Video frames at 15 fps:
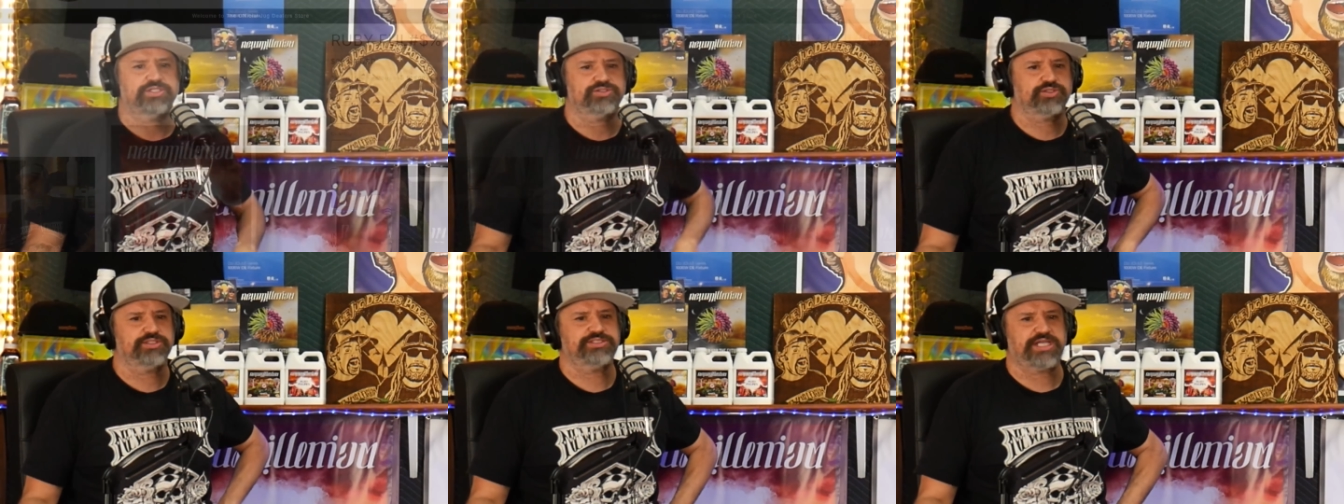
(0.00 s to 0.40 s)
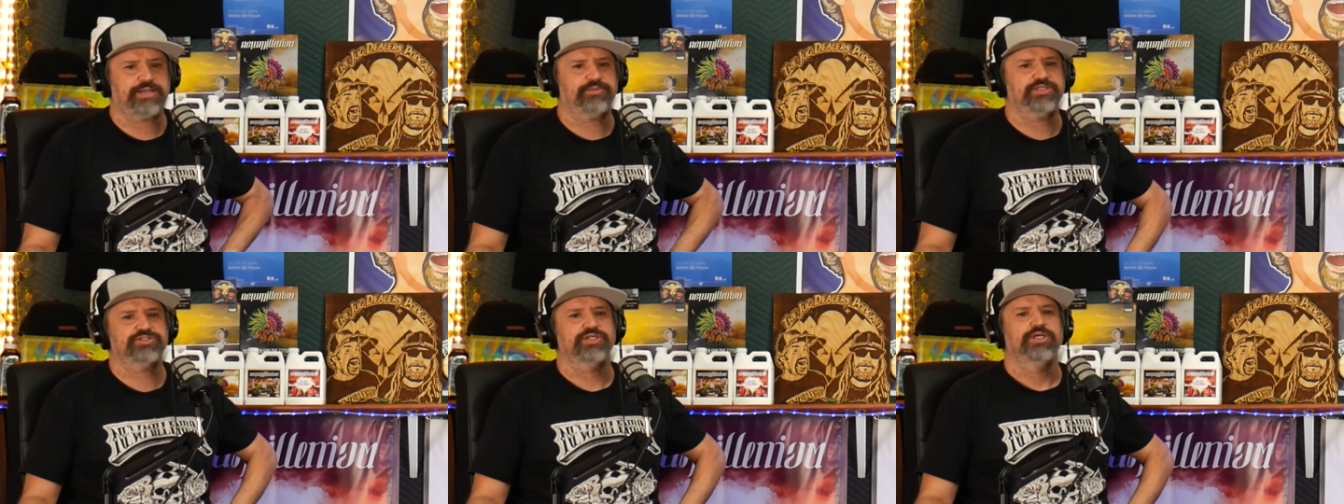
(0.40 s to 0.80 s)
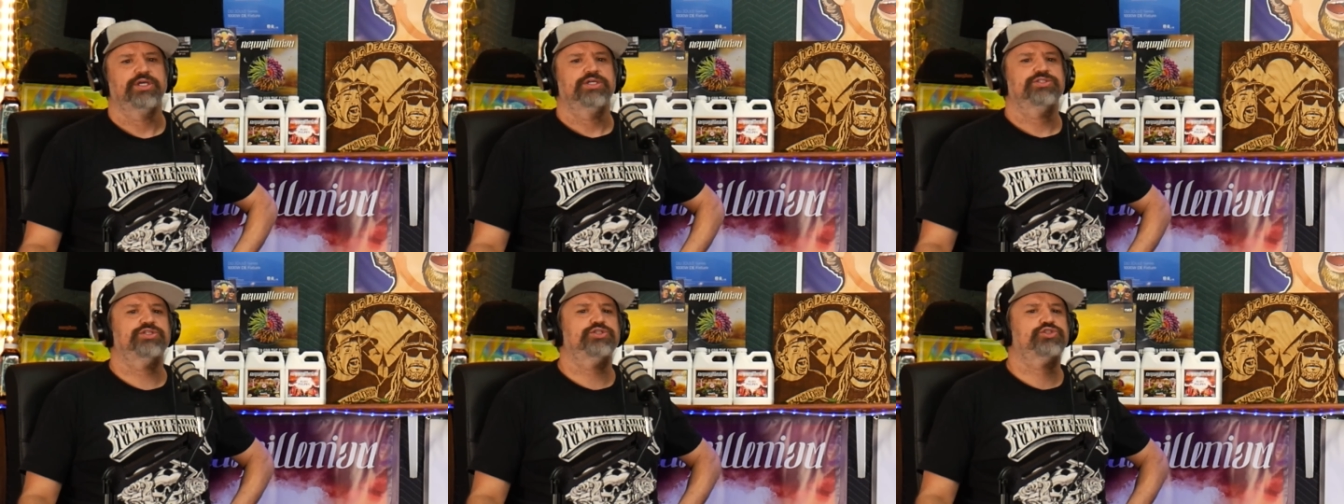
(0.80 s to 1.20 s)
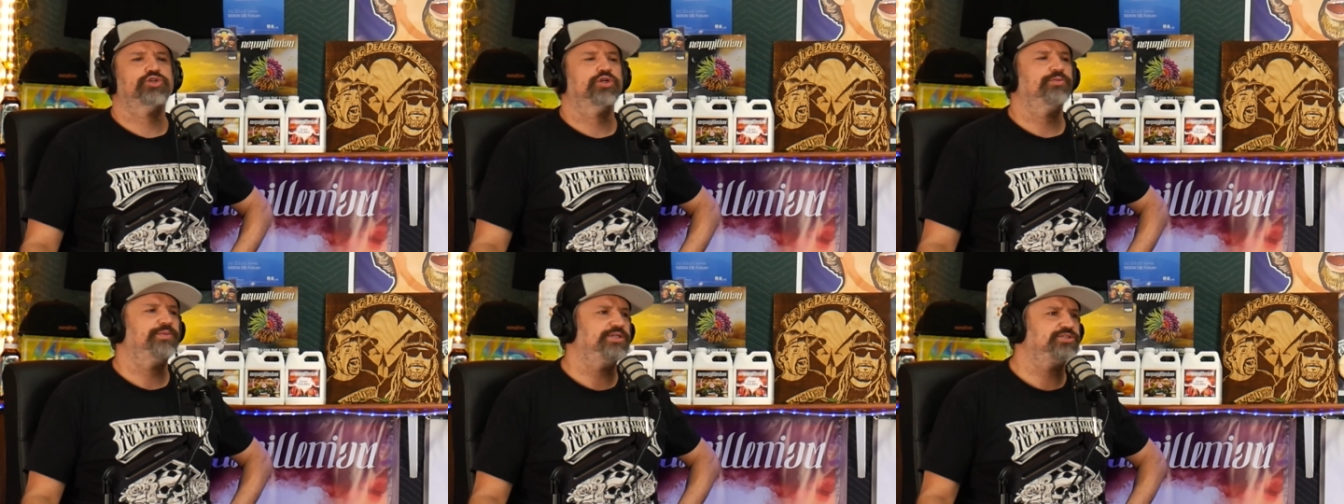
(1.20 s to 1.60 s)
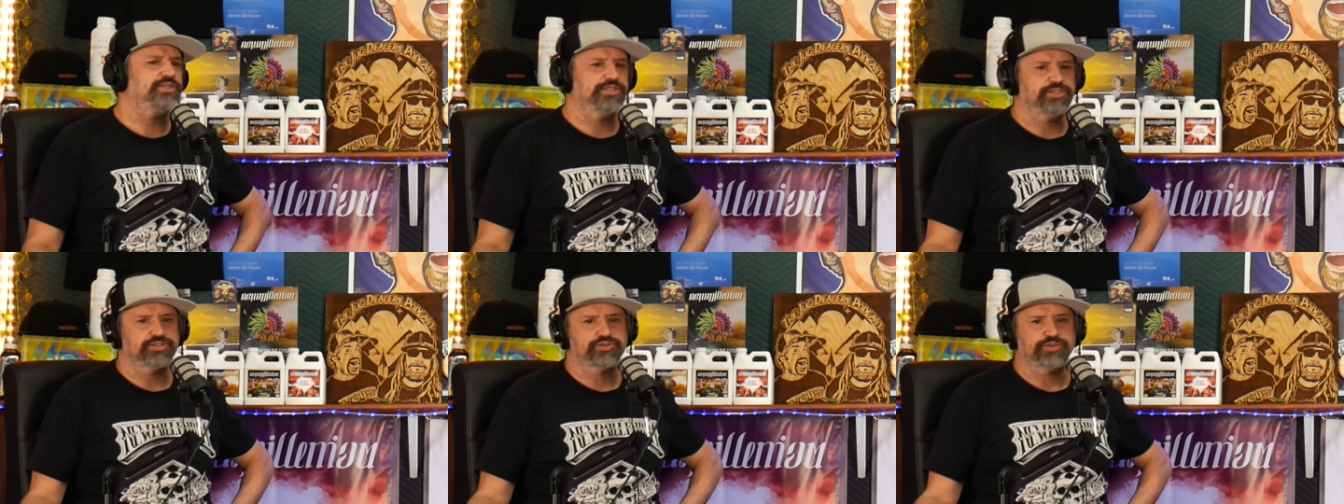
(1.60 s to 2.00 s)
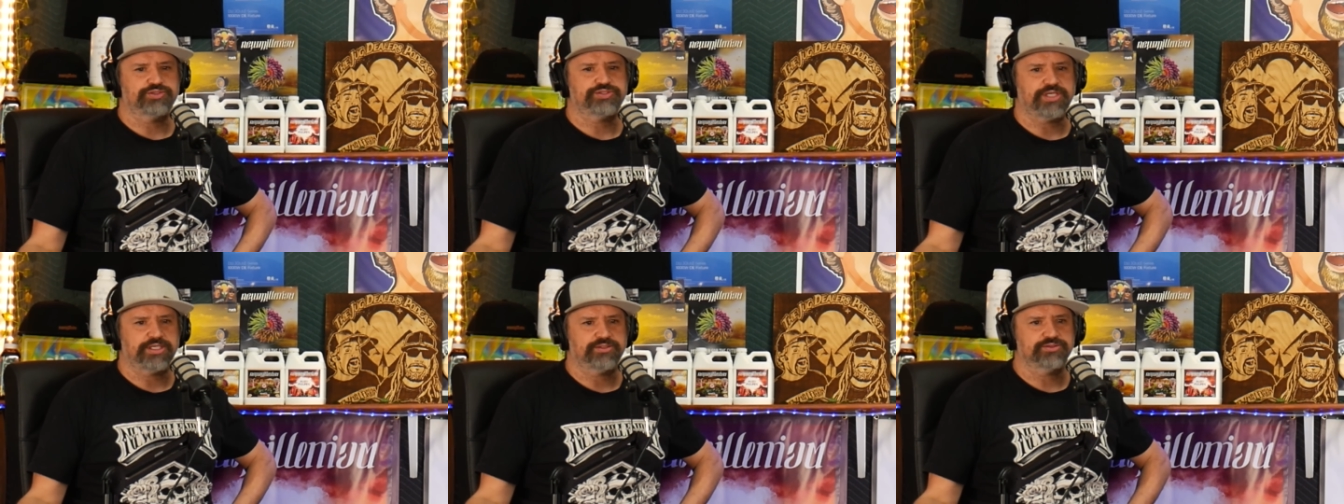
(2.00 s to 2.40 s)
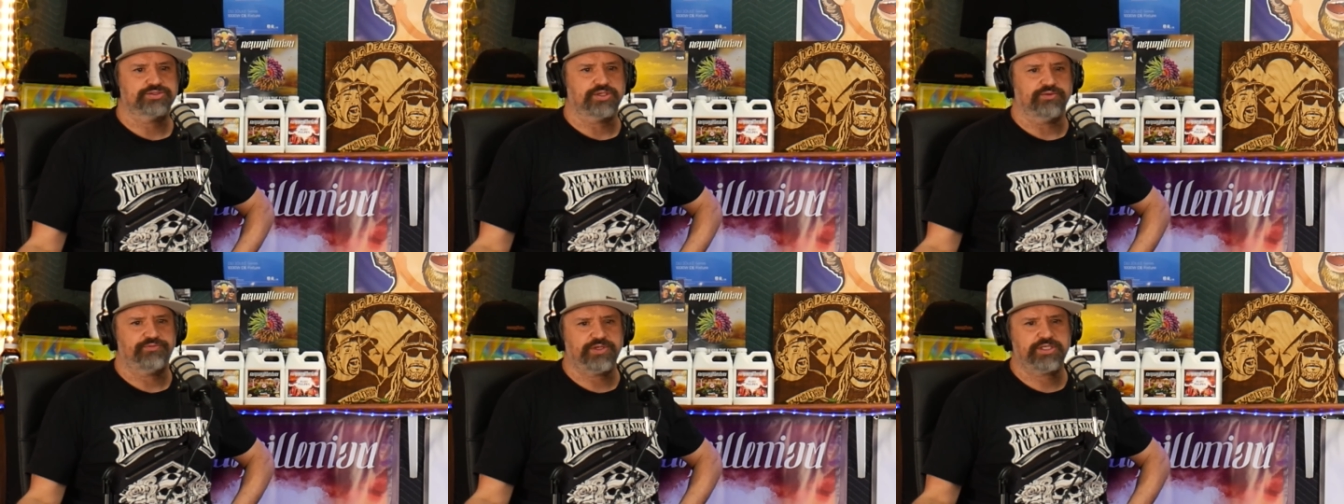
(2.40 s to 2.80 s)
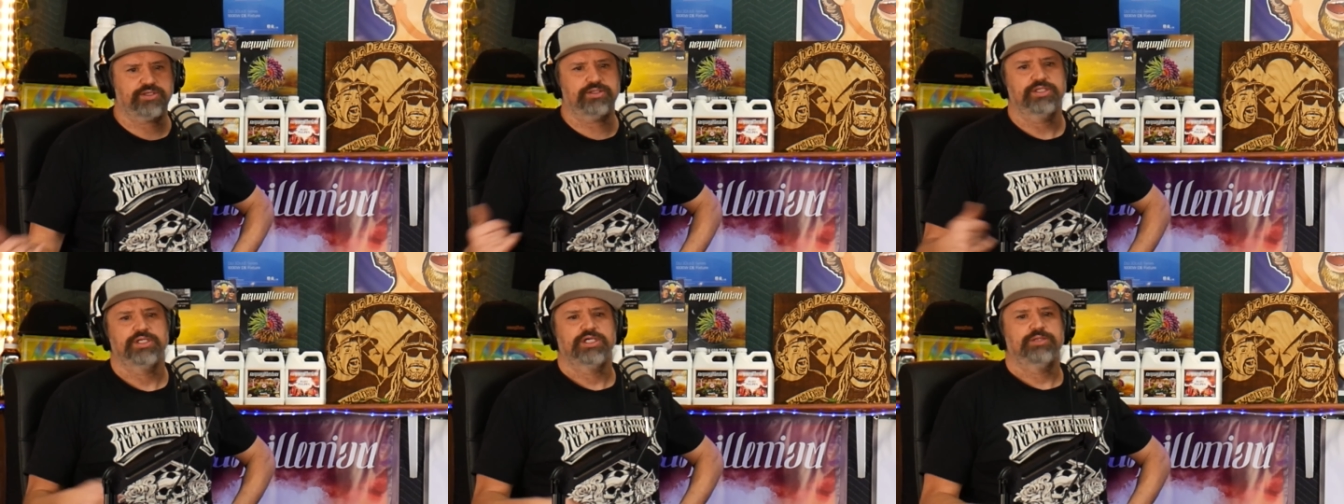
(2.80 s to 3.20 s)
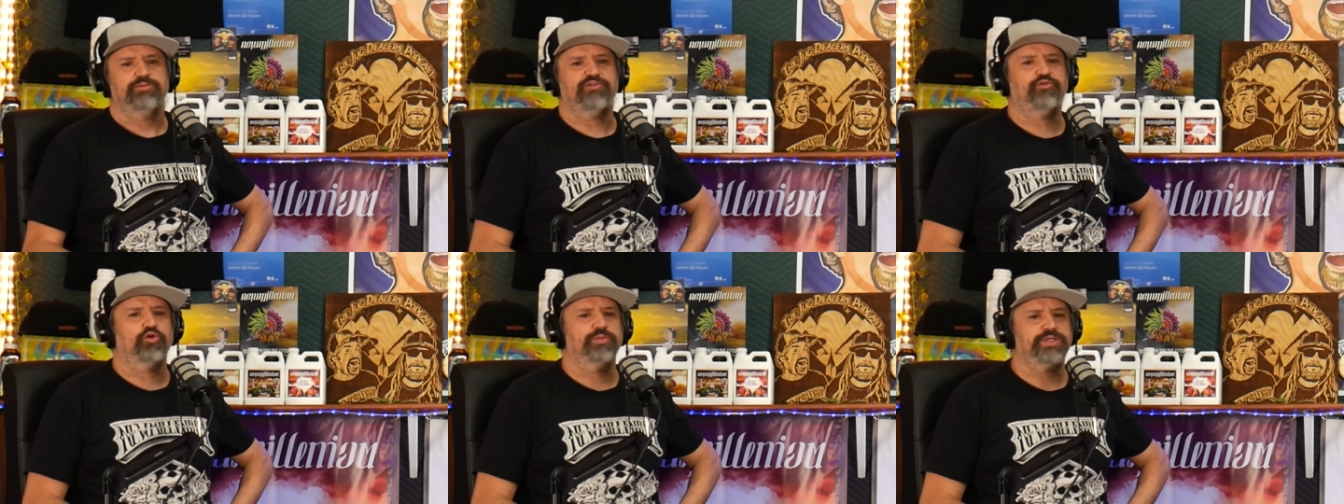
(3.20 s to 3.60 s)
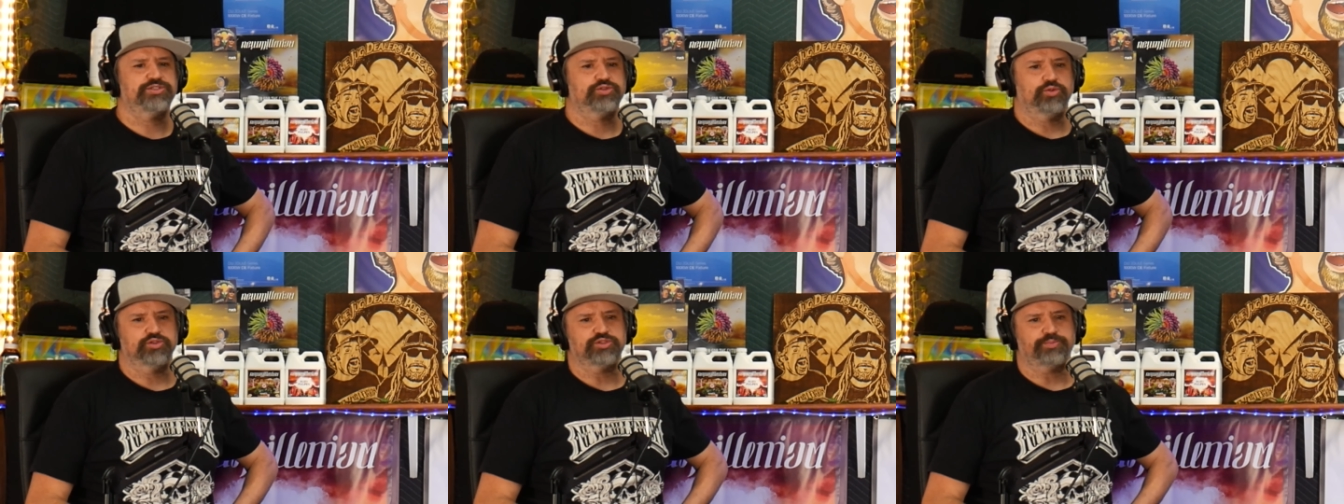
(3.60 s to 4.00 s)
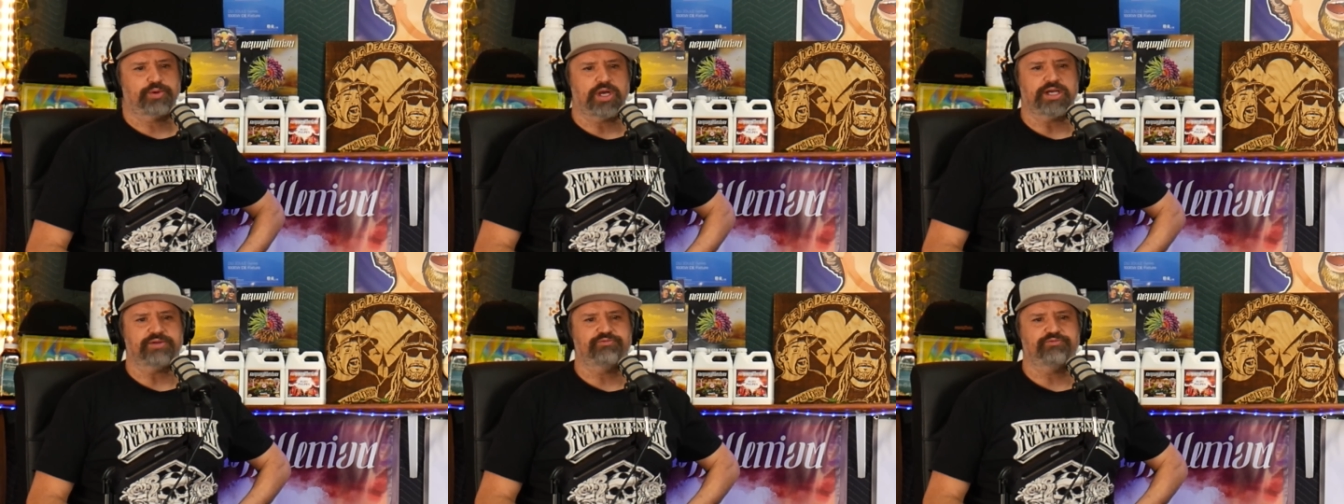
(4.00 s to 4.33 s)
contaminants to ensure it meets industry standards, go figure, before being sold as a product.